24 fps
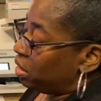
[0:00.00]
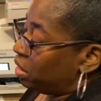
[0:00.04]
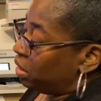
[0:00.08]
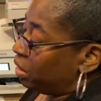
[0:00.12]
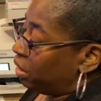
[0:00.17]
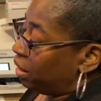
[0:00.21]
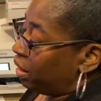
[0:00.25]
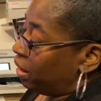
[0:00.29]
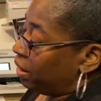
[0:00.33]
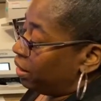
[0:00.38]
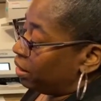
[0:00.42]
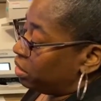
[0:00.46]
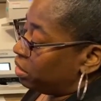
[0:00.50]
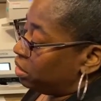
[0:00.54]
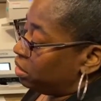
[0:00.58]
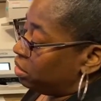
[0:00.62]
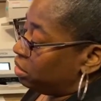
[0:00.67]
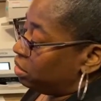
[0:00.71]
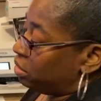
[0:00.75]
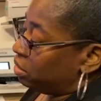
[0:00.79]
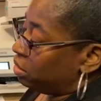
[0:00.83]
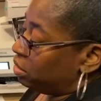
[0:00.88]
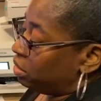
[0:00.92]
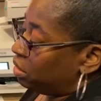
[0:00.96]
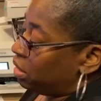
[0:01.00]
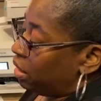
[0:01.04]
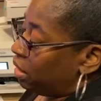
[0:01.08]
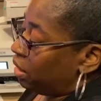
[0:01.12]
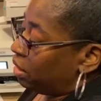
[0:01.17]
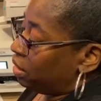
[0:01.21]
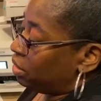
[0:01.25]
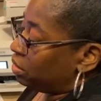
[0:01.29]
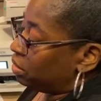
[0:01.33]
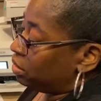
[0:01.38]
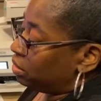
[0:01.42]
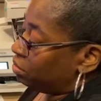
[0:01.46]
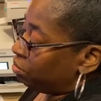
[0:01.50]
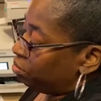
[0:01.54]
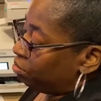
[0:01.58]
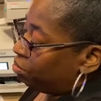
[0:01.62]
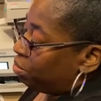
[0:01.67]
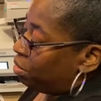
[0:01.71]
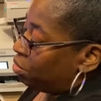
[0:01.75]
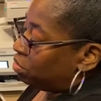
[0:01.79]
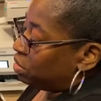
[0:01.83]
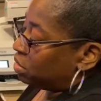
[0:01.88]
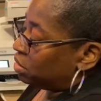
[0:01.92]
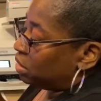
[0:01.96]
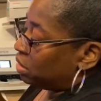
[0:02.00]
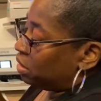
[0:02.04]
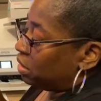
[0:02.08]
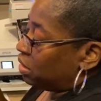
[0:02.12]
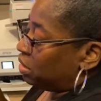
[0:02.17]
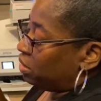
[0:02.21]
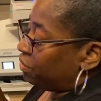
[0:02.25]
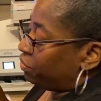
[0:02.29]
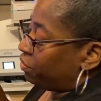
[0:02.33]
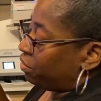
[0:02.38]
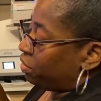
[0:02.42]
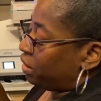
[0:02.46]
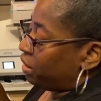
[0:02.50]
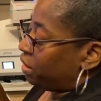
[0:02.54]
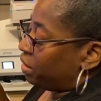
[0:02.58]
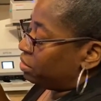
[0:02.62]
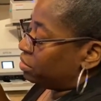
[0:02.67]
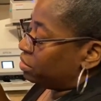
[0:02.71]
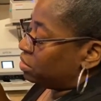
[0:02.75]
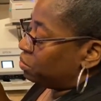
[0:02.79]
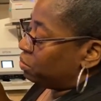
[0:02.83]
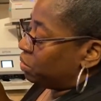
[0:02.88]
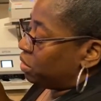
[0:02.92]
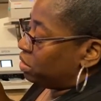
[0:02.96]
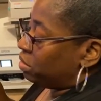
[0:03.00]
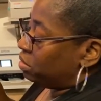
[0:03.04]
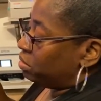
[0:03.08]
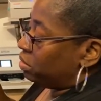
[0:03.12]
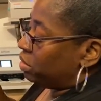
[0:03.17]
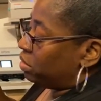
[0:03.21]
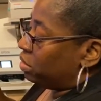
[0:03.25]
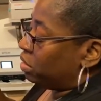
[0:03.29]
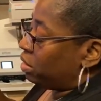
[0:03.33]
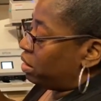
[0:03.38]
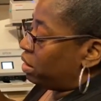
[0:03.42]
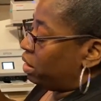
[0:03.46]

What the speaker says: and I'll post a link for that as well in the